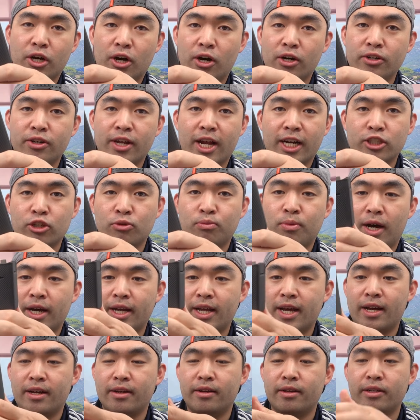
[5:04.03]
onto the actual
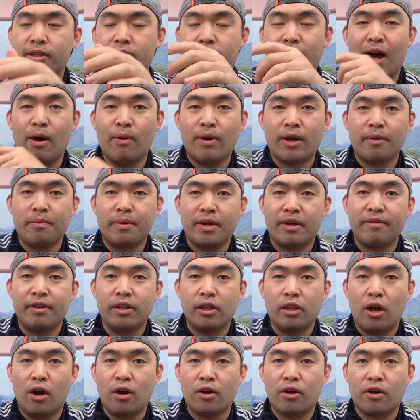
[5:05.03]
product, so that way it can be even
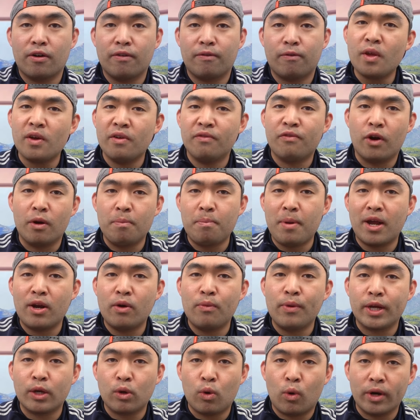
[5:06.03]
longer for a better
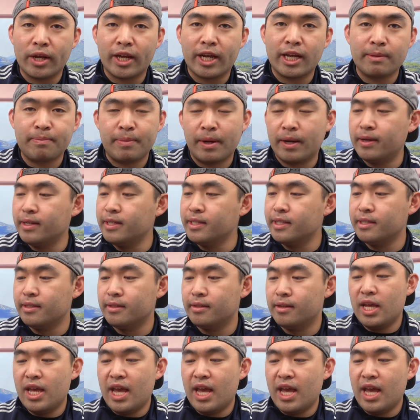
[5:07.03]
recording experience.